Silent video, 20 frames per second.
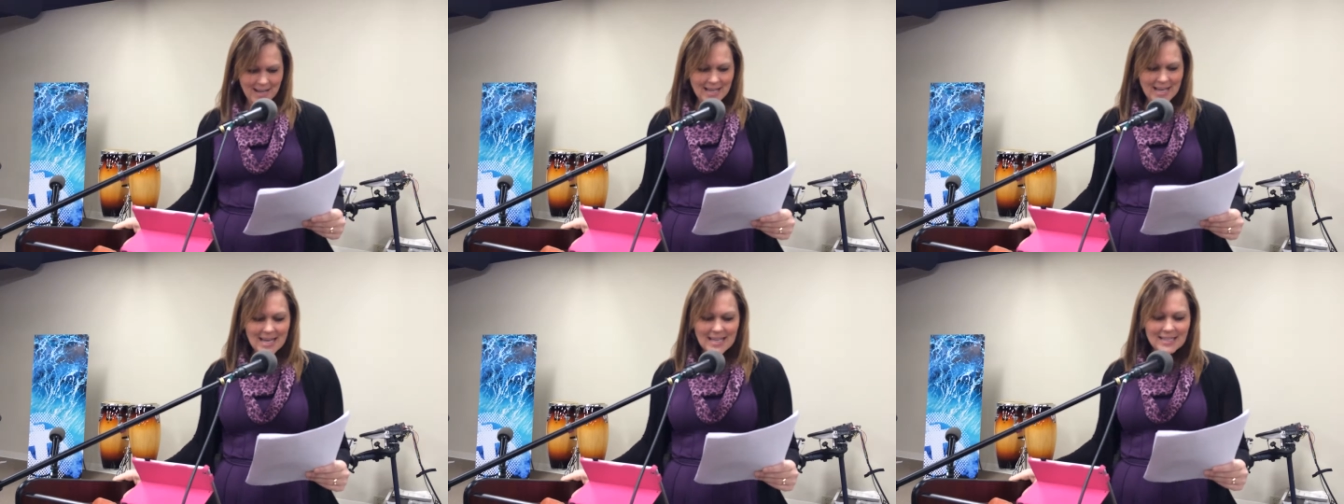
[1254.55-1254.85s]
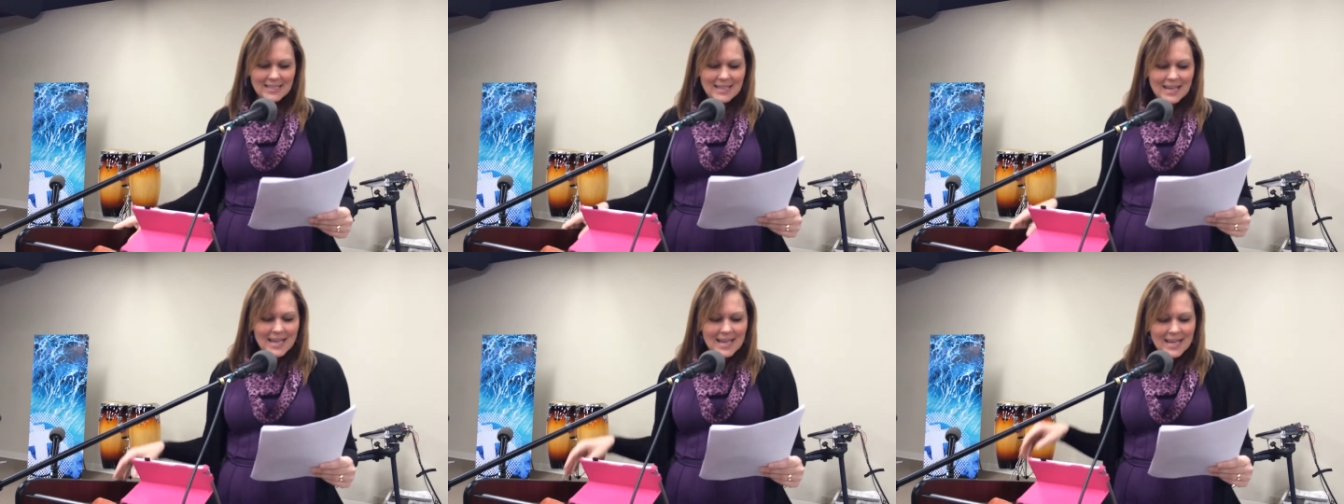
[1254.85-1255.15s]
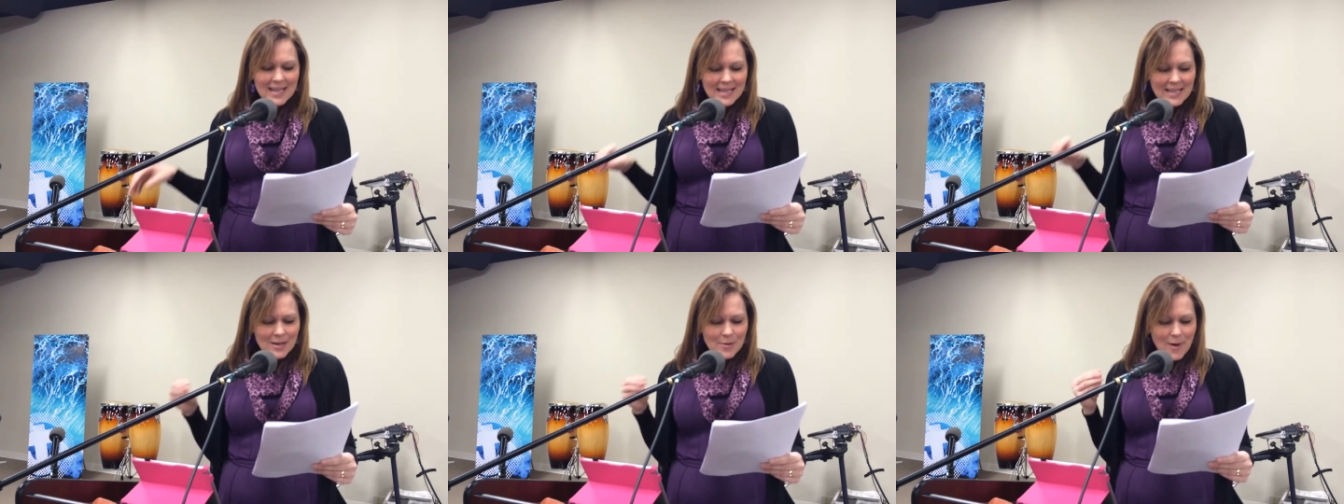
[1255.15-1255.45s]
He,
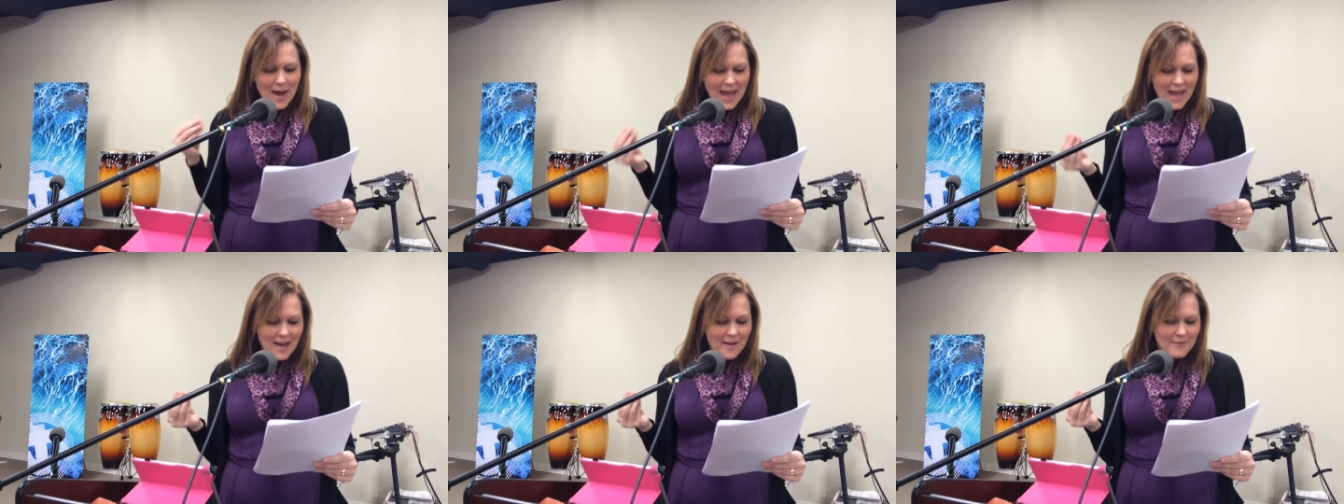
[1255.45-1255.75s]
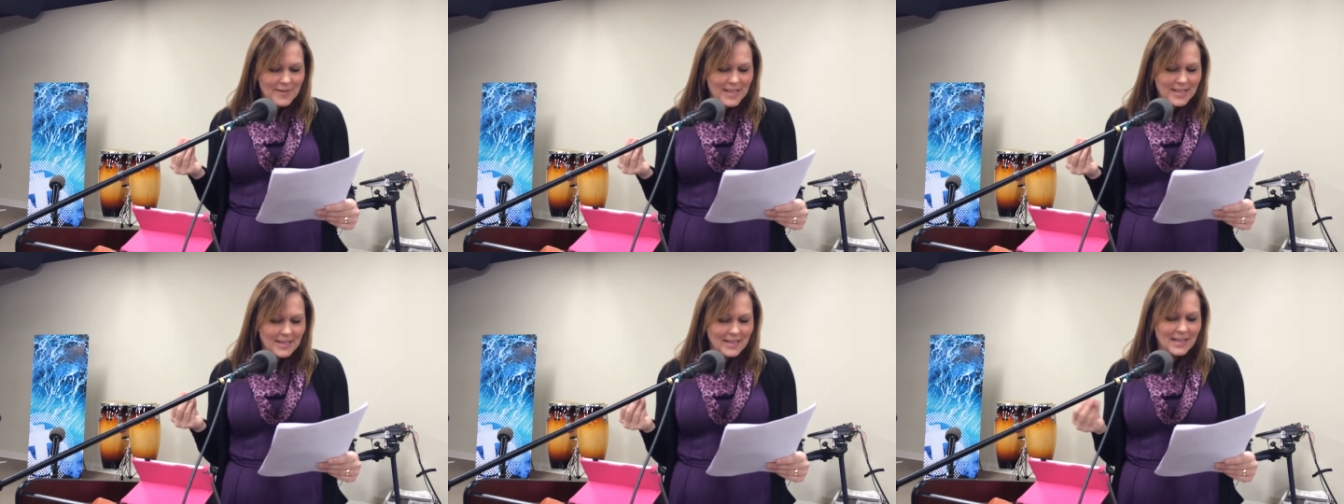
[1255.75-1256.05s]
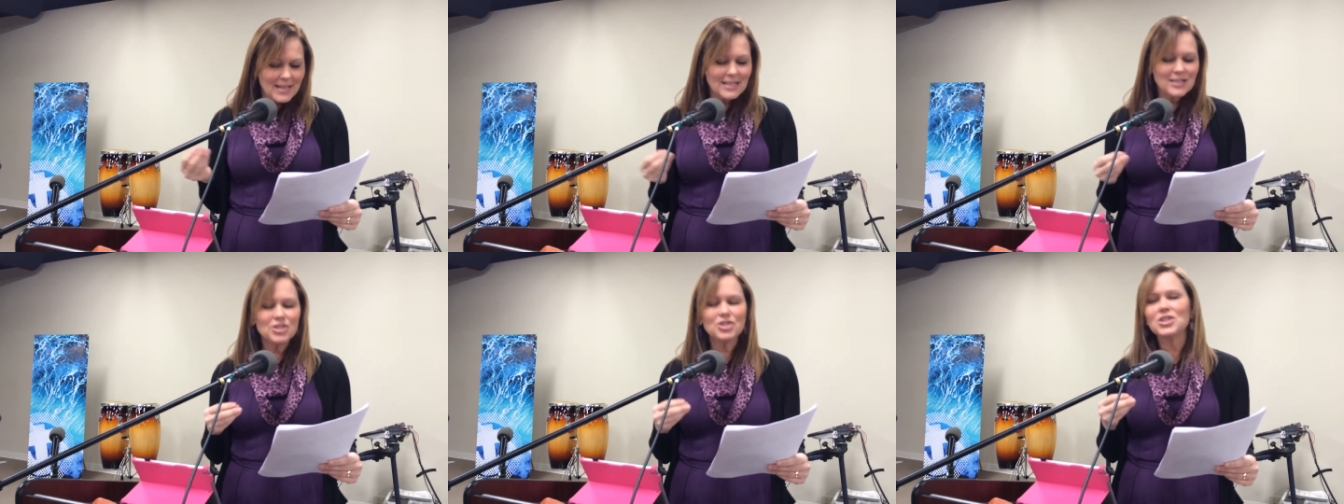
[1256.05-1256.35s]
he, you have it,
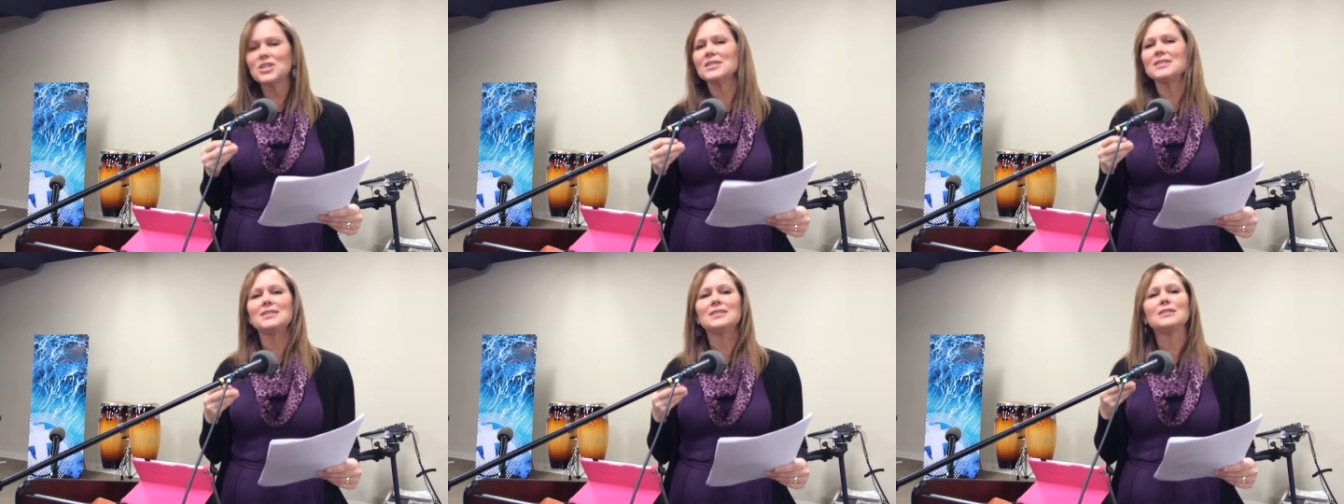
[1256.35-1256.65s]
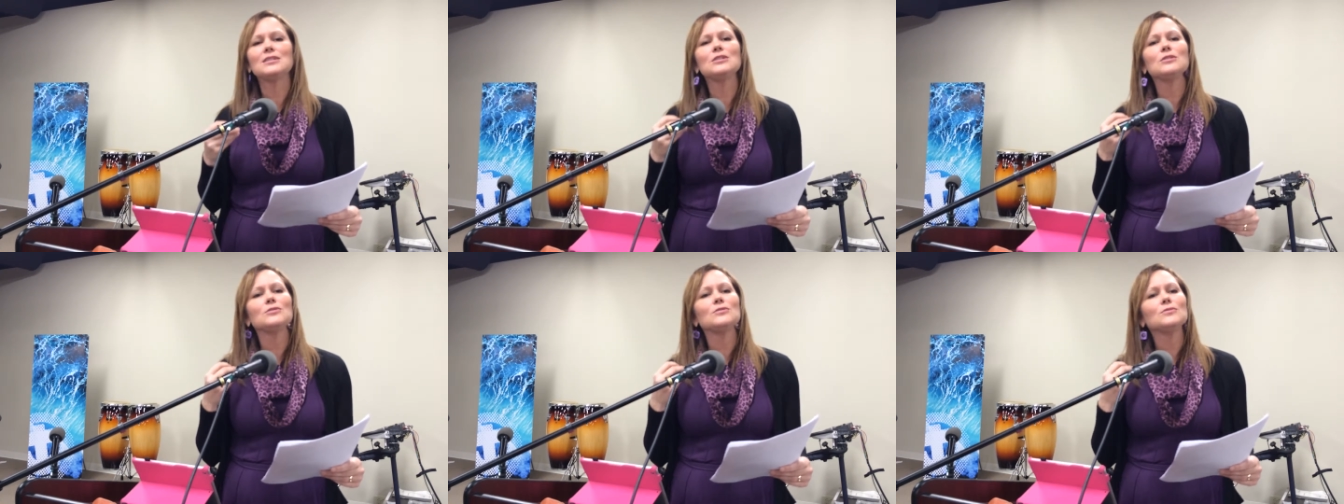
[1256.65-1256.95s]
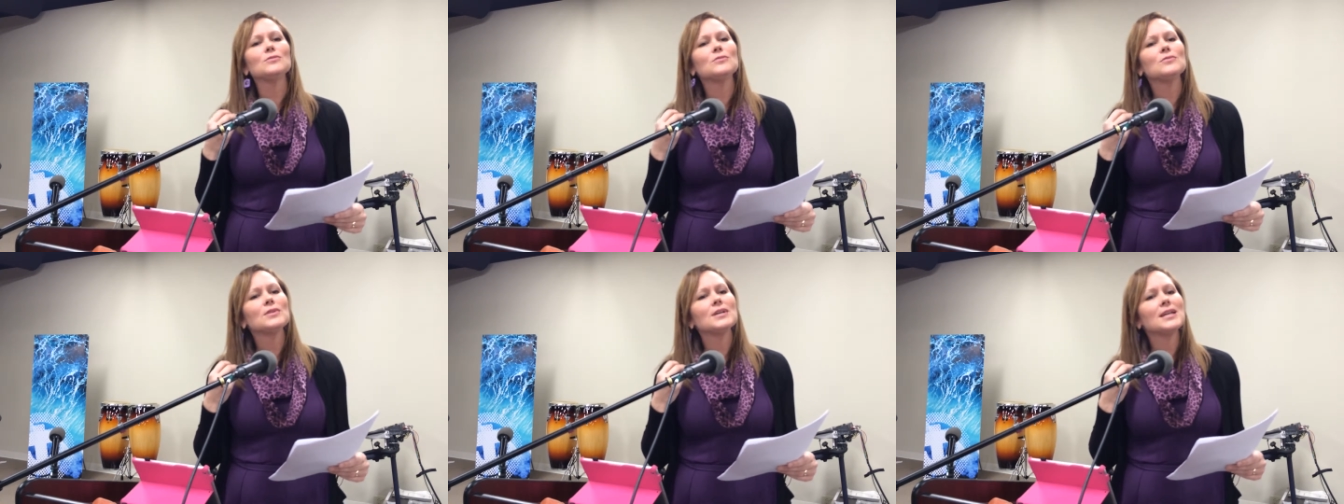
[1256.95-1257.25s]
it's just
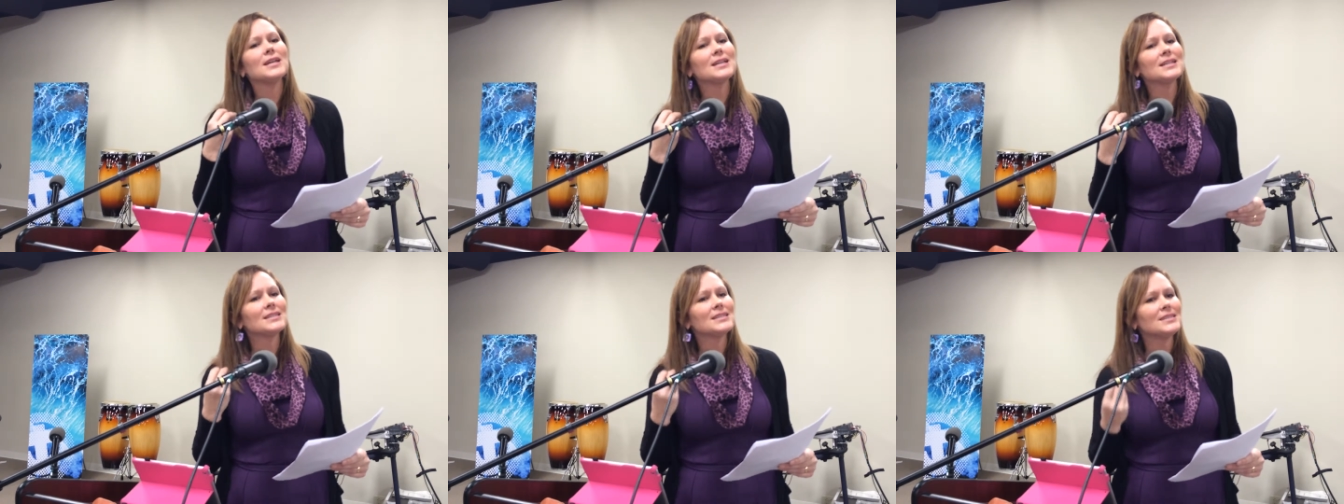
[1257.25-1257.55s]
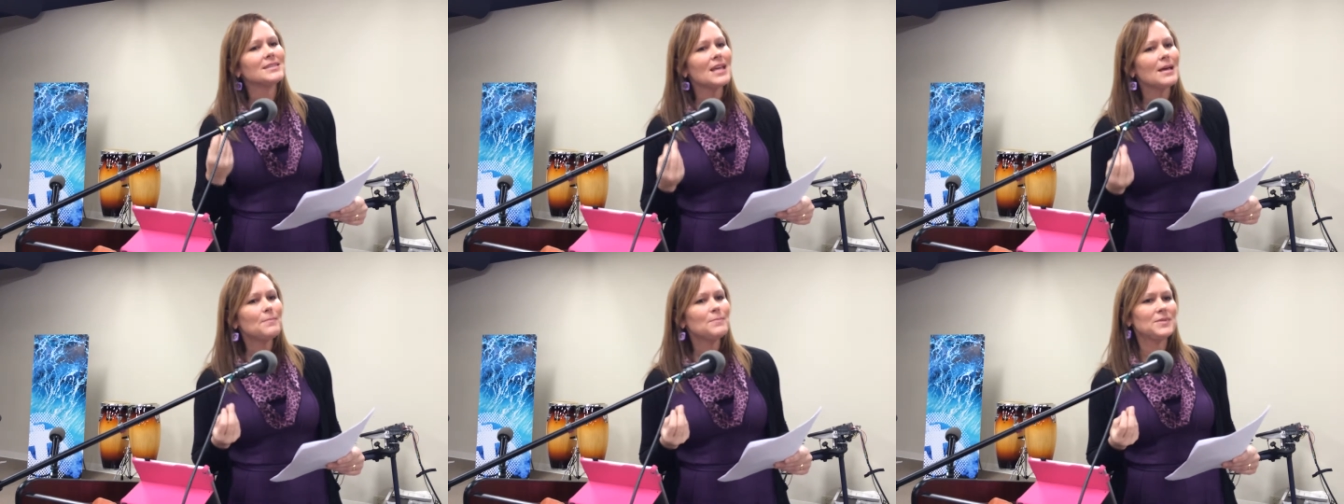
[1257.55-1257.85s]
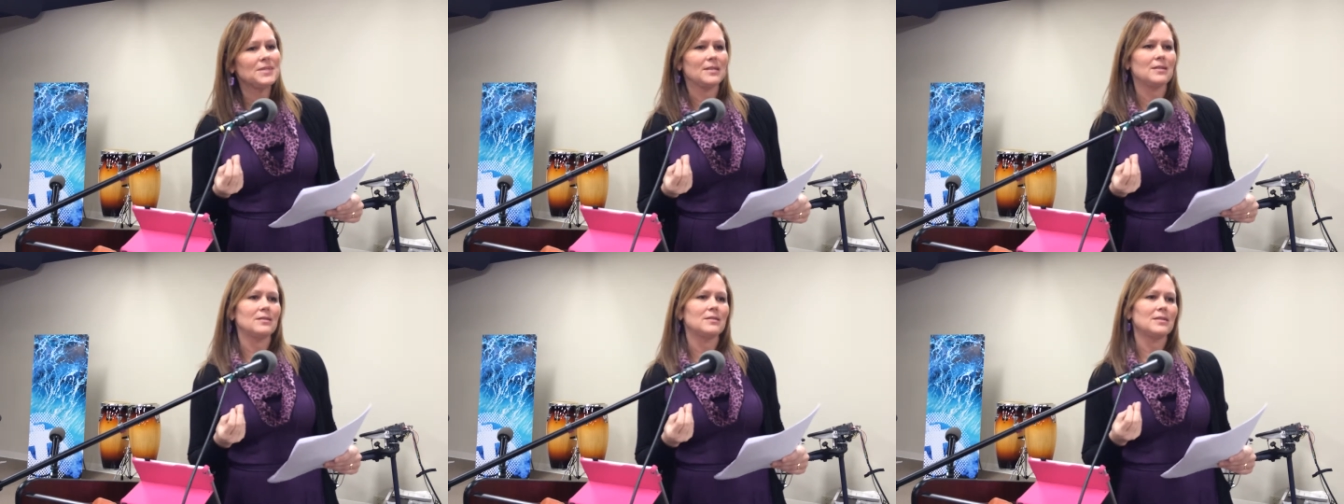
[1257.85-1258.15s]
to
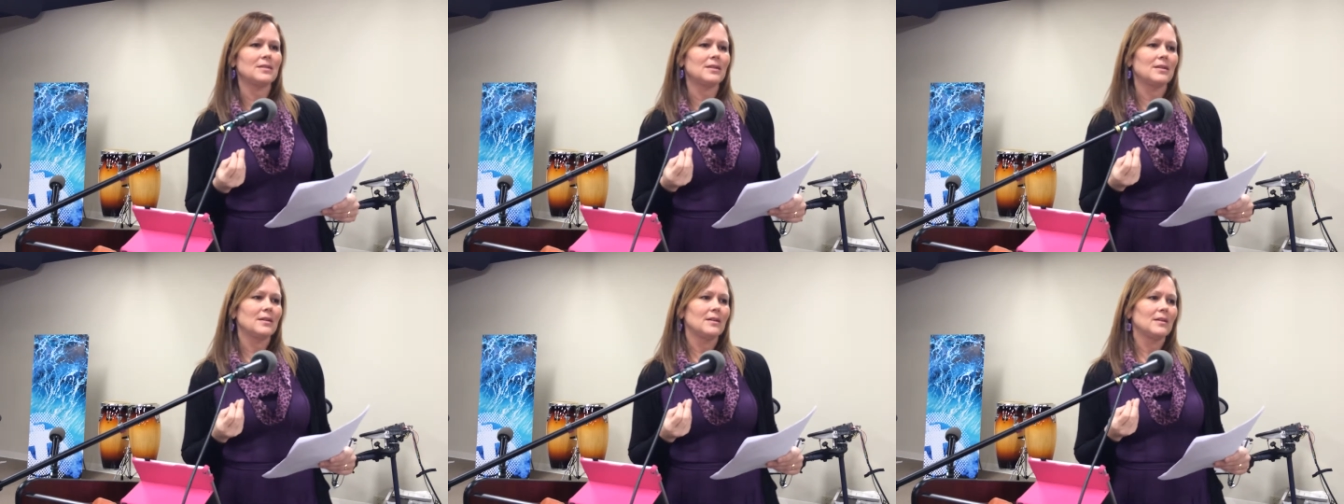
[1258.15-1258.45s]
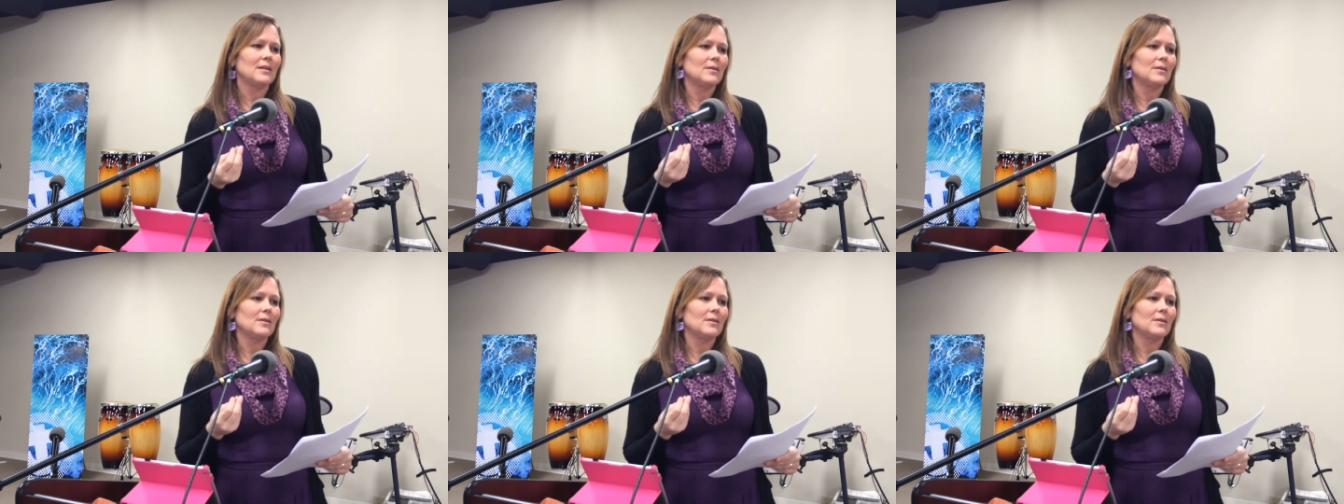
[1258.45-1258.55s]
accept it